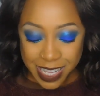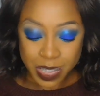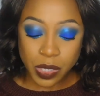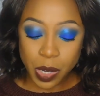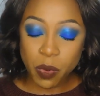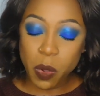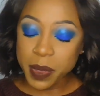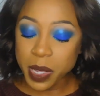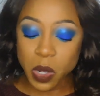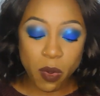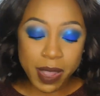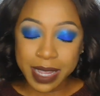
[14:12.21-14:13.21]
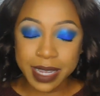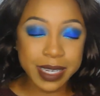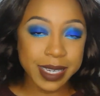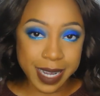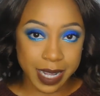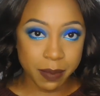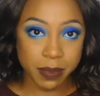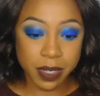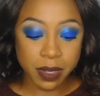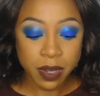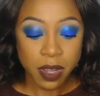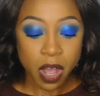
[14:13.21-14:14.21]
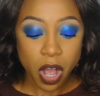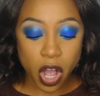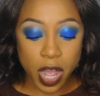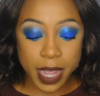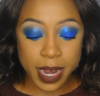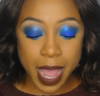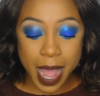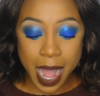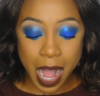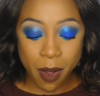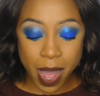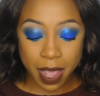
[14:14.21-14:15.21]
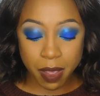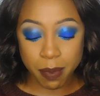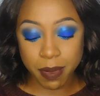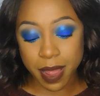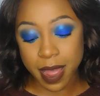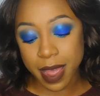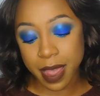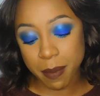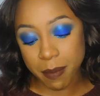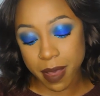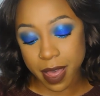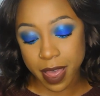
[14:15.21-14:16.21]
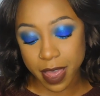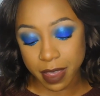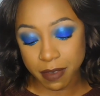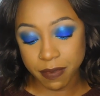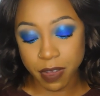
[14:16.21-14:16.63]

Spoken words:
So I won't be going in depth on how I apply my